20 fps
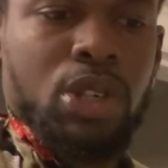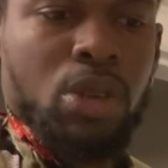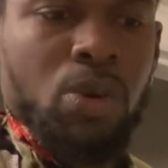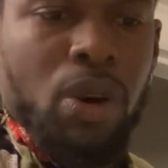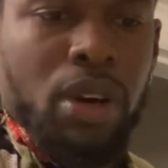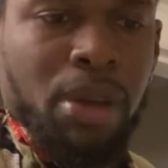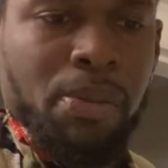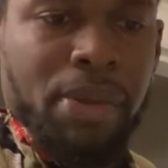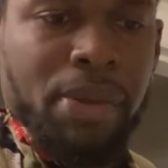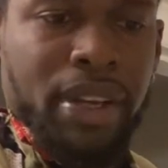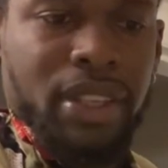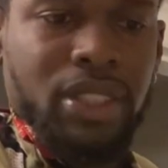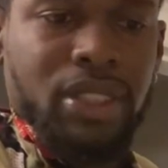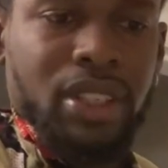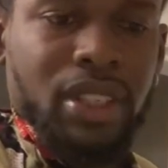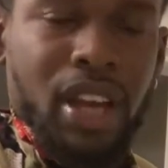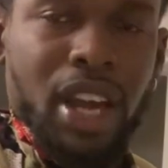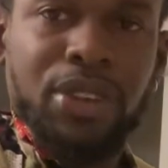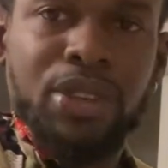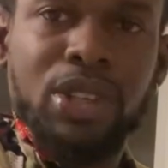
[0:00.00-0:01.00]
want to make sure
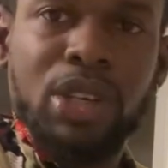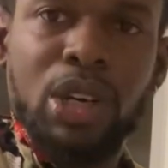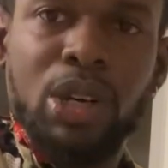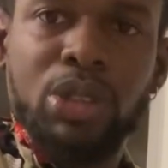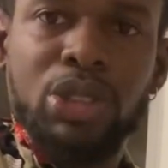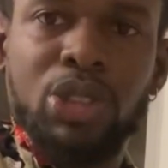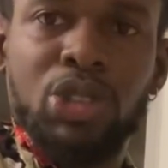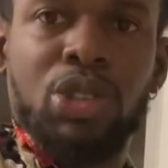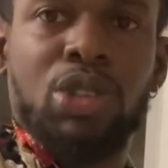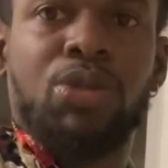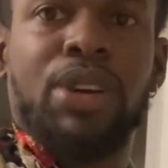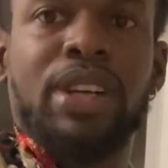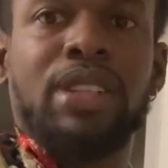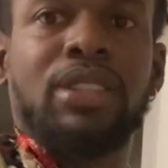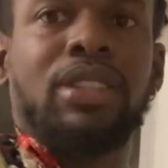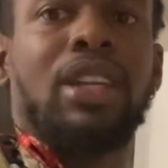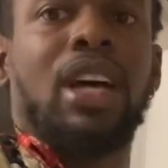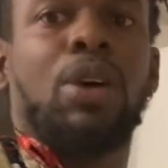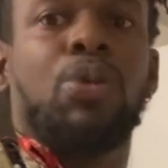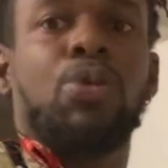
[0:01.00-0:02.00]
that you go to a range
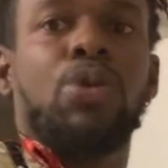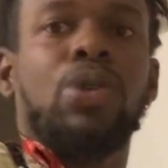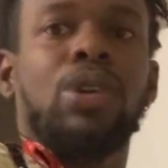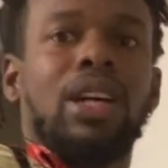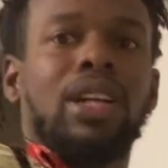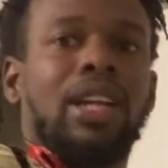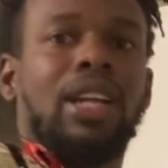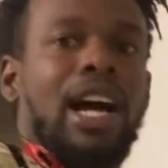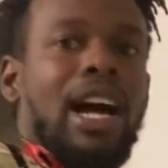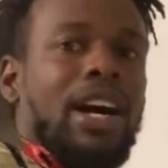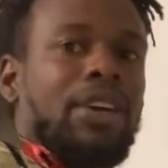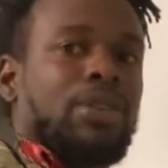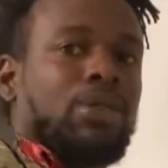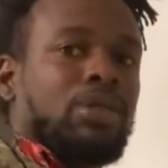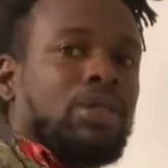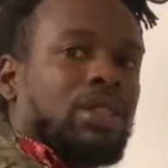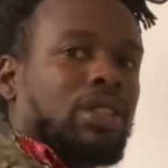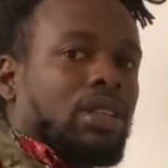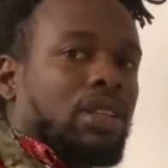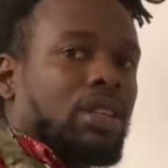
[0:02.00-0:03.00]
that will allow you
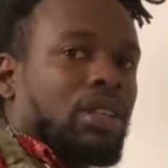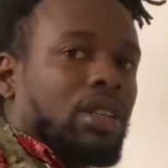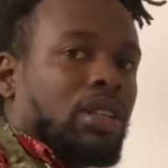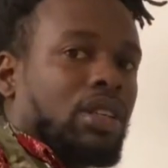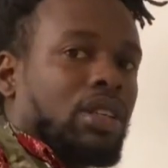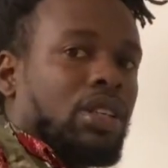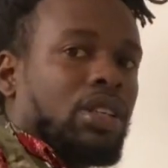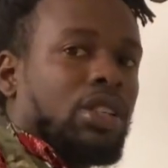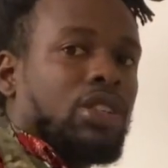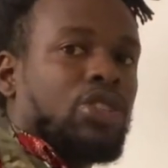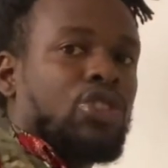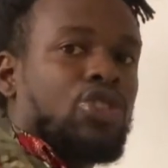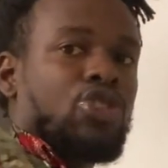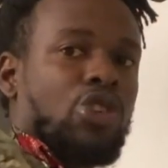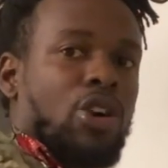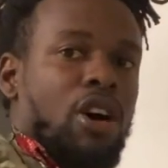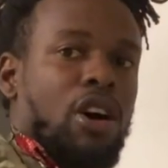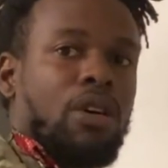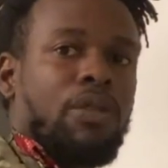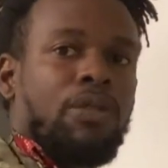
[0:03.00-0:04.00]
to
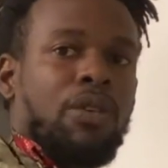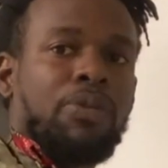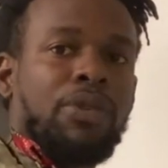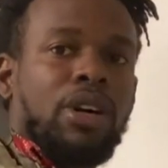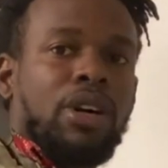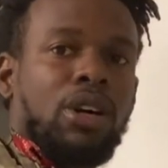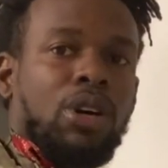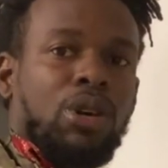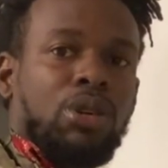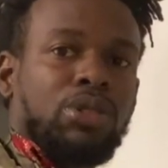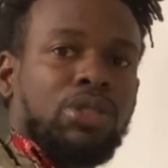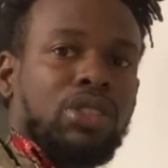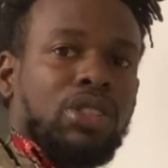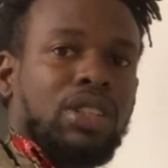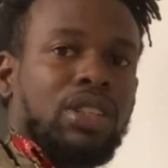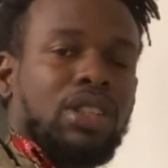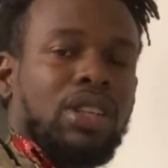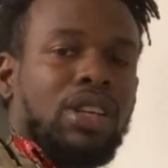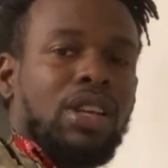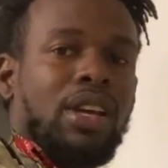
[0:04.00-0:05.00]
draw from the
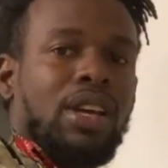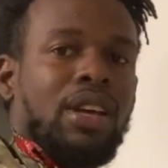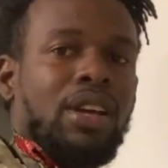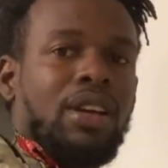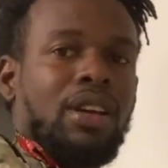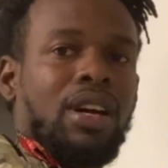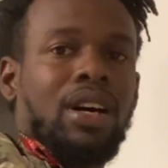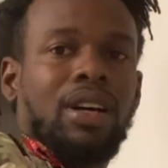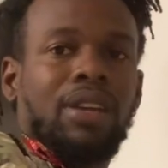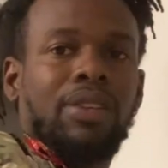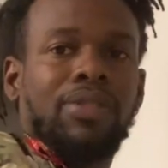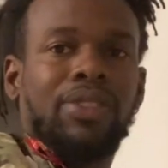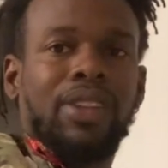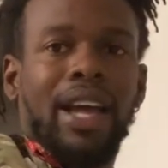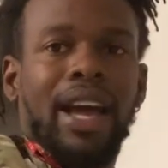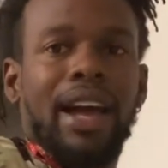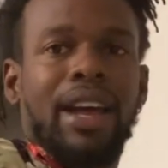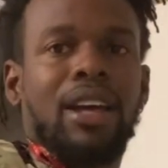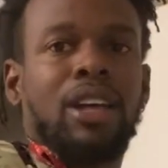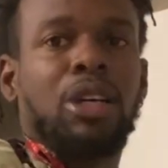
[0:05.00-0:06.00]
holster.
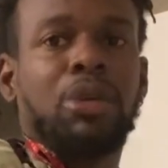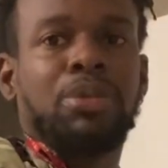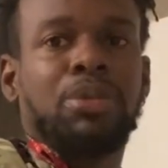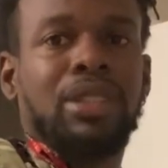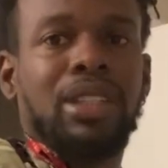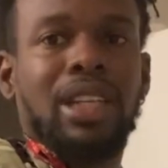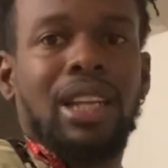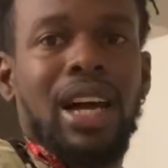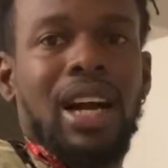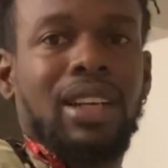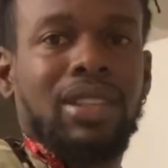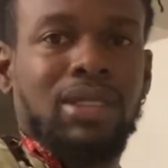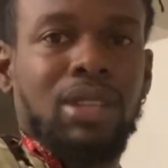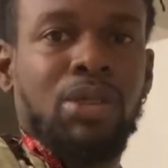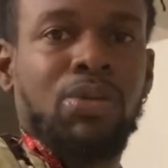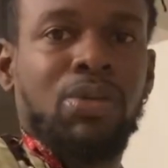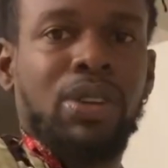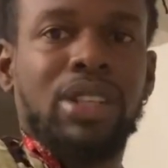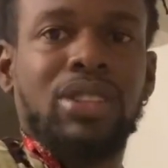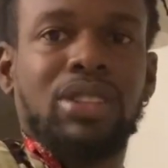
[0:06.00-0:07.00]
That helps a lot.
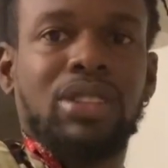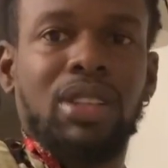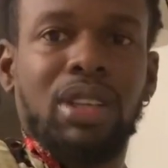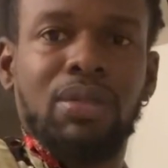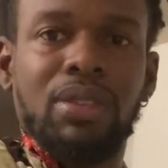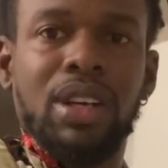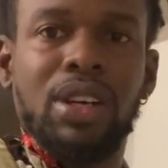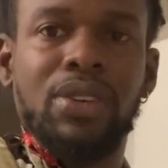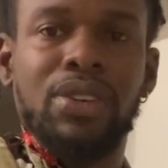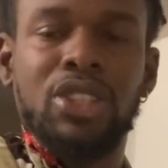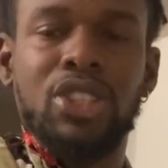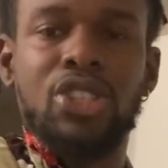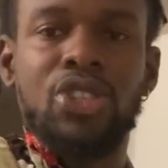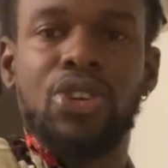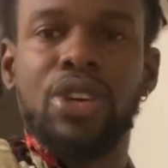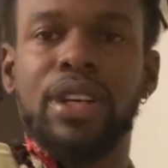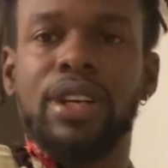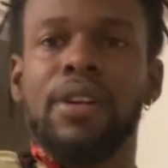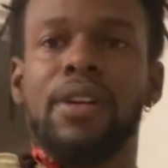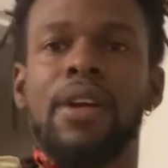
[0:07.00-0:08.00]
Some ranges are very
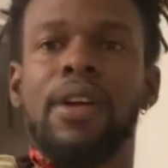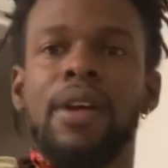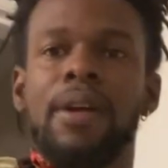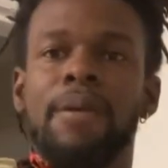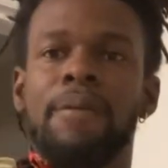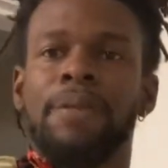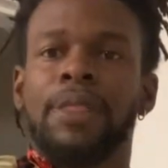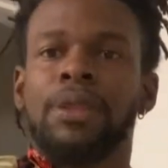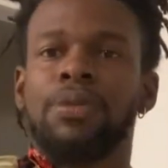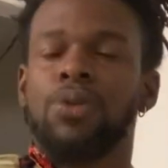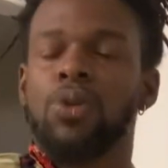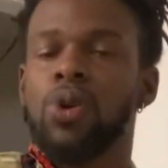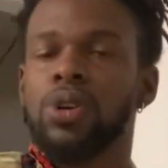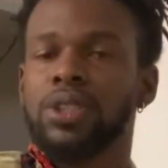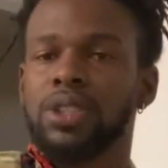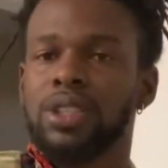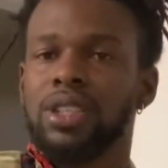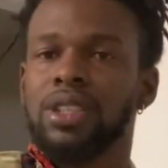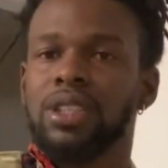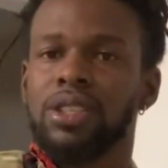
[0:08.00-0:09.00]
strict.
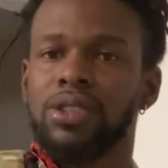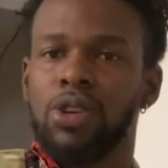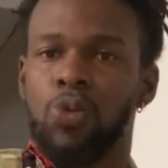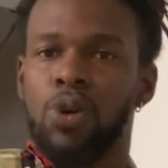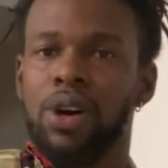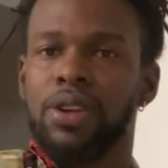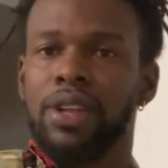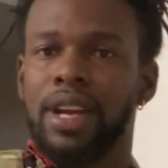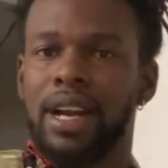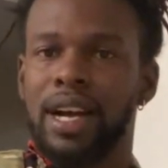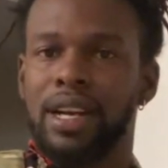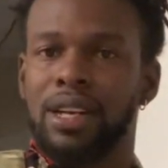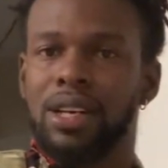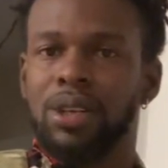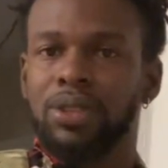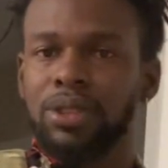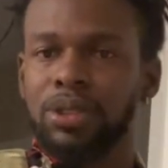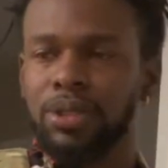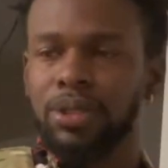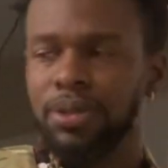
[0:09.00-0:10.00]
Fortunately, the one that I go
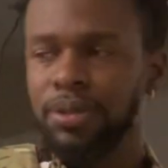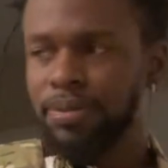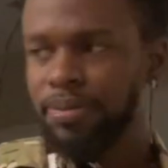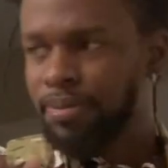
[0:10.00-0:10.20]
to,